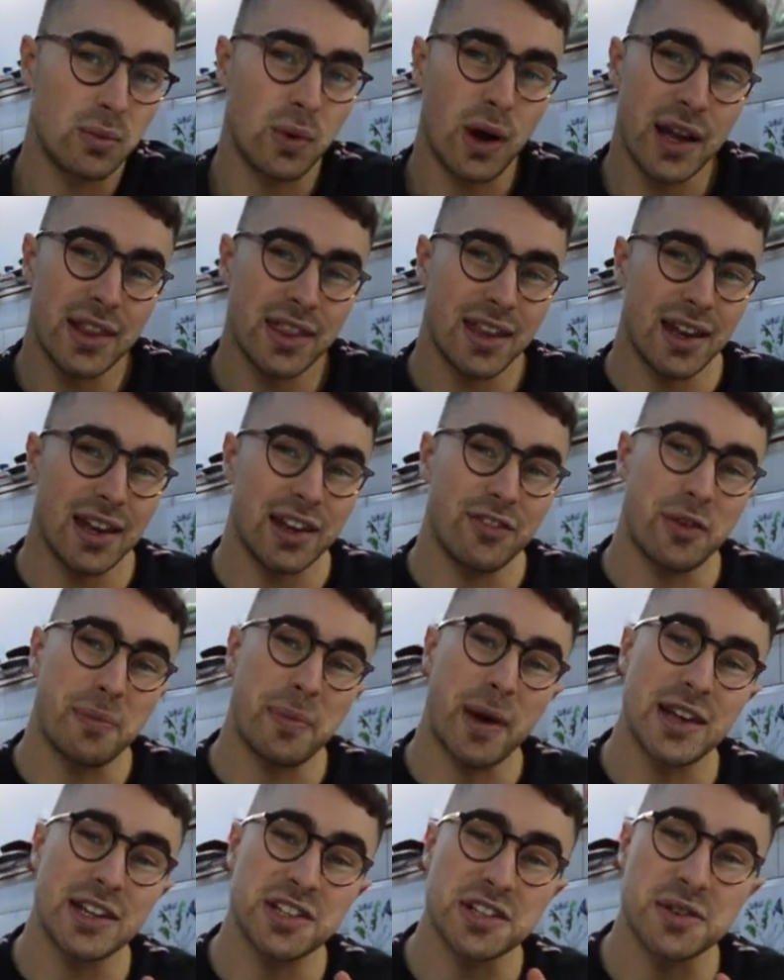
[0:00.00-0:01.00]
Why then, if a
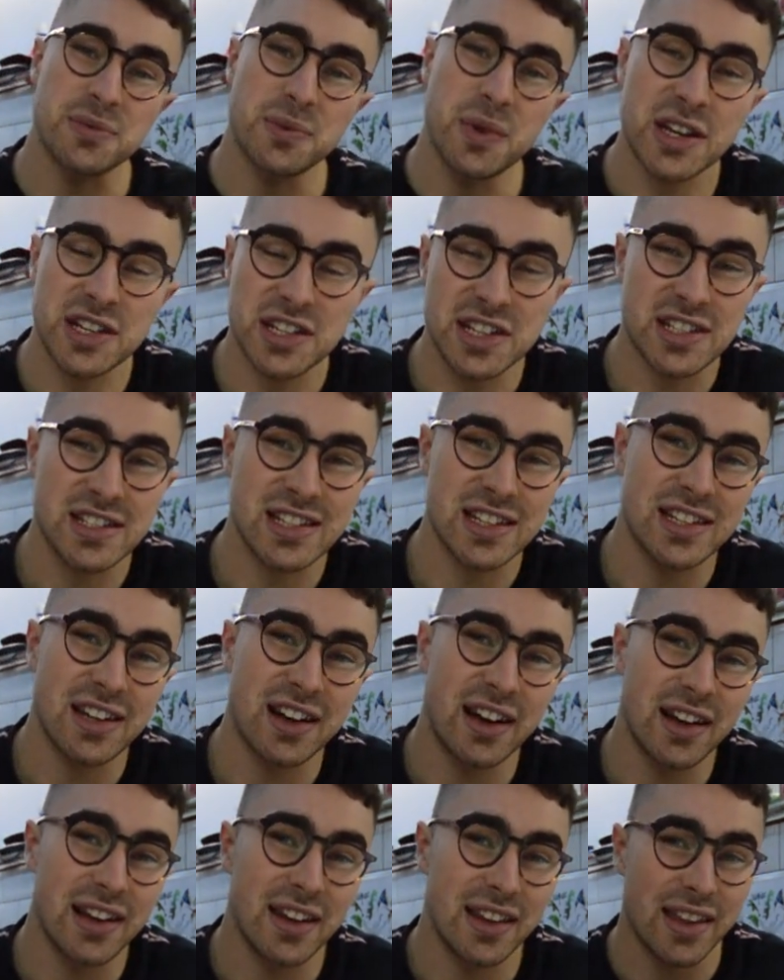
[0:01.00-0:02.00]
patient wishes to
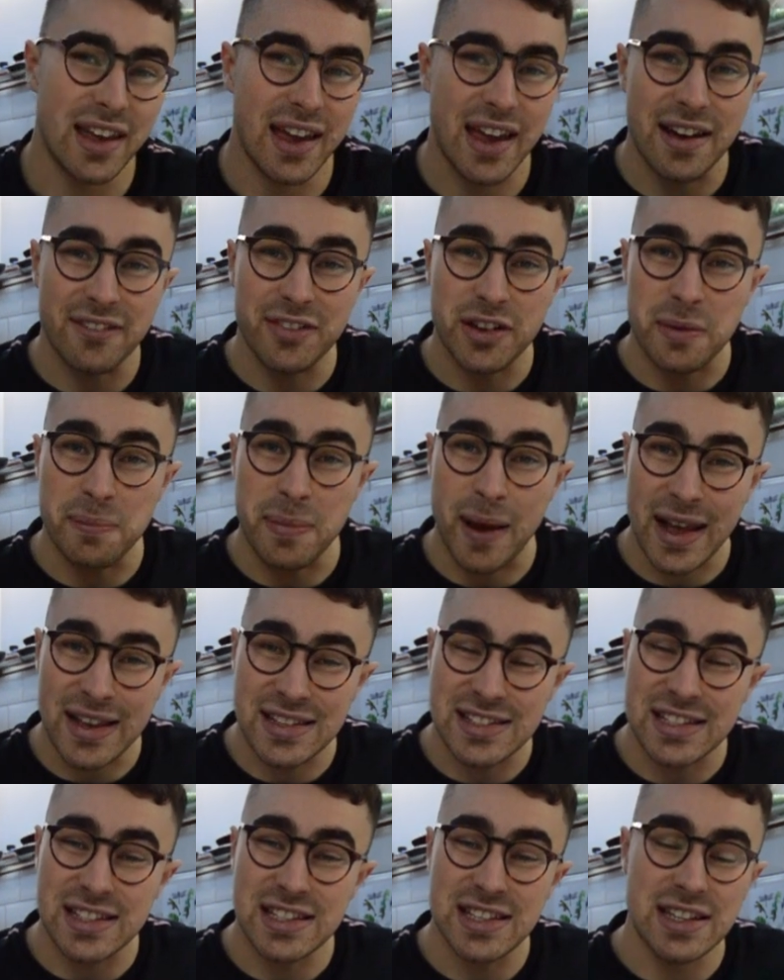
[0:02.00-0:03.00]
die and they have
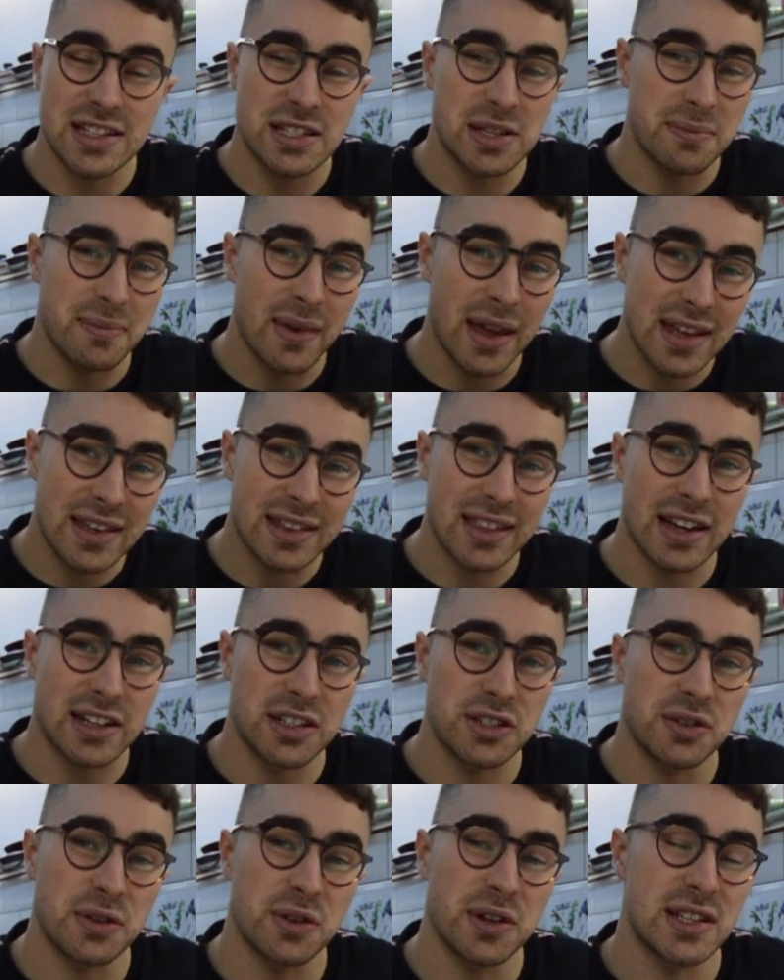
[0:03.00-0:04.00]
capacity to make that
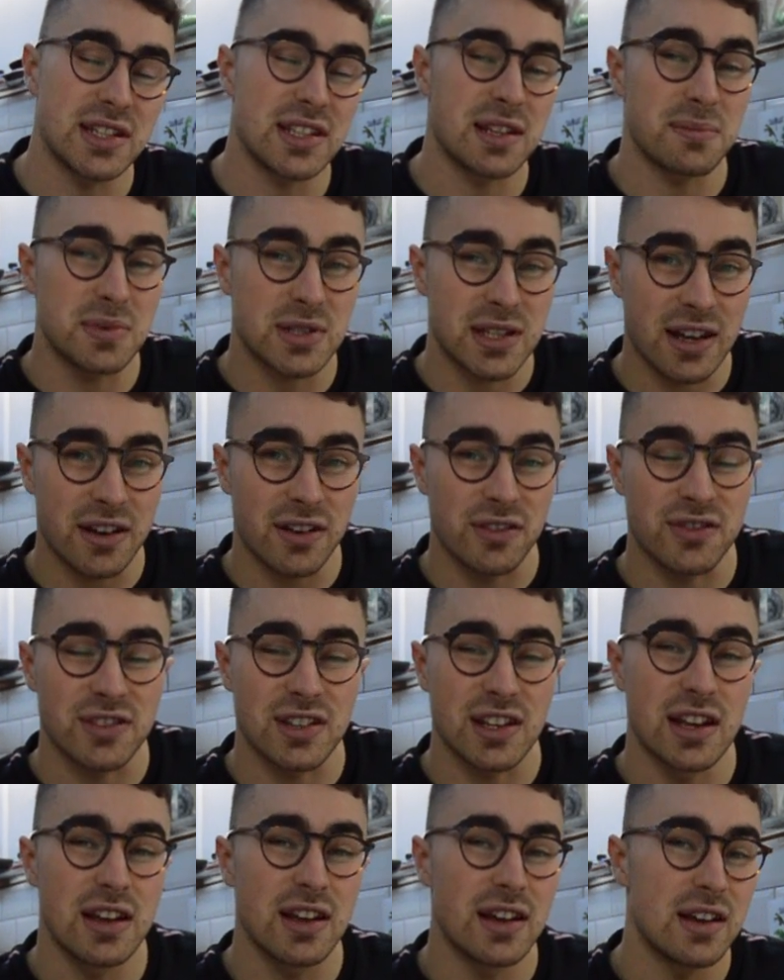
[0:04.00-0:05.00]
choice
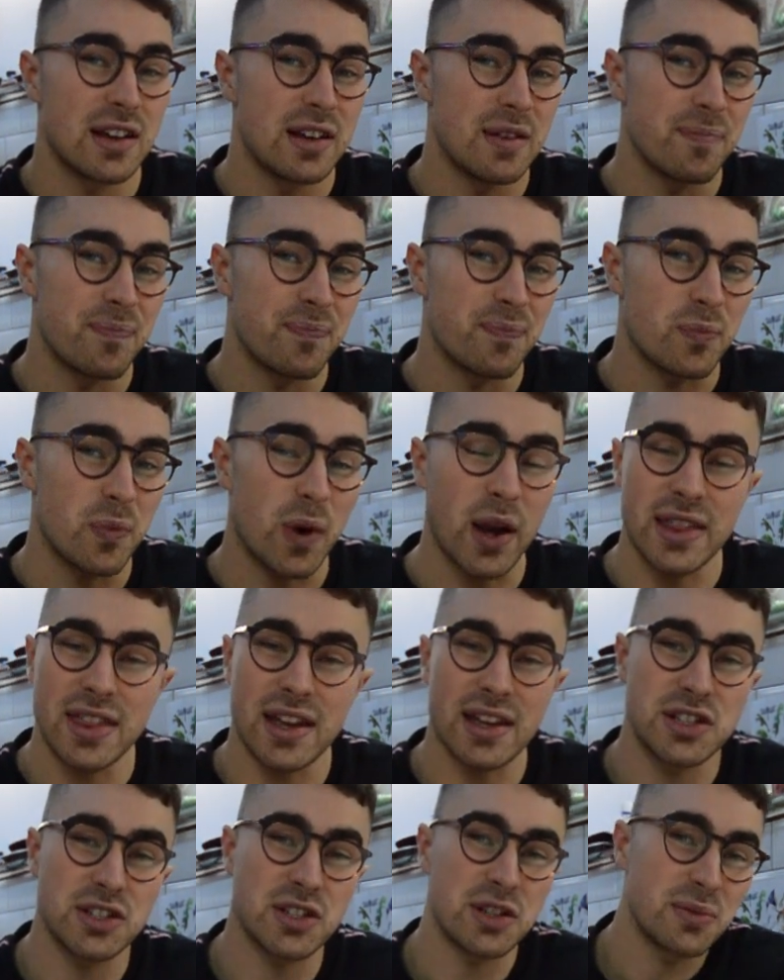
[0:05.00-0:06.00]
themselves, why
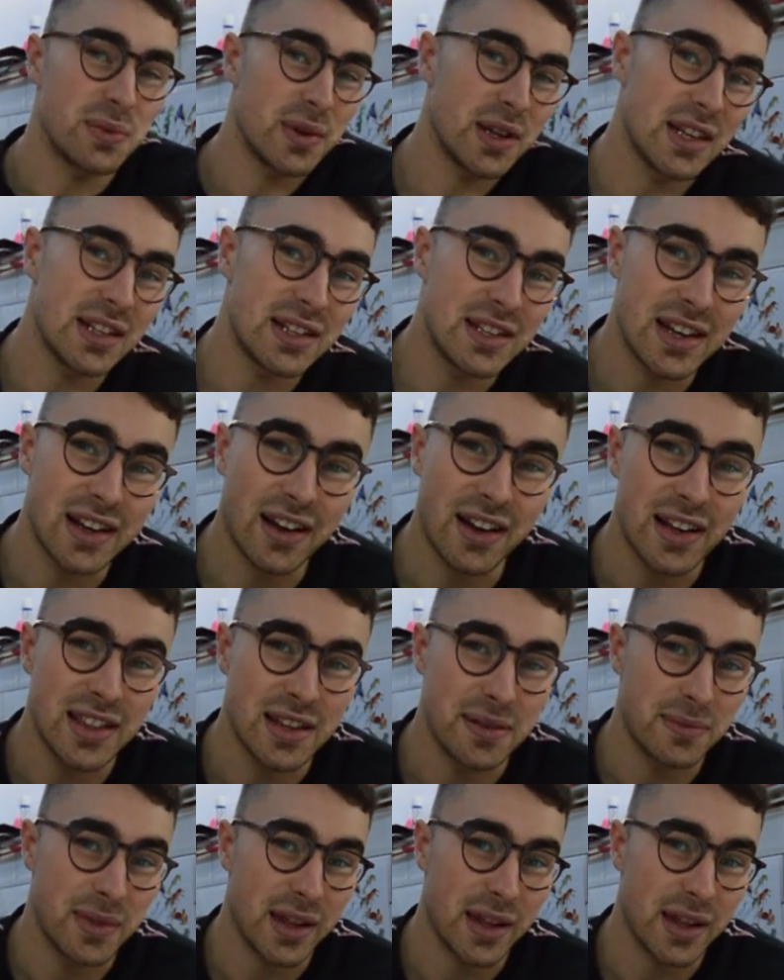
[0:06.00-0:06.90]
then should we deny them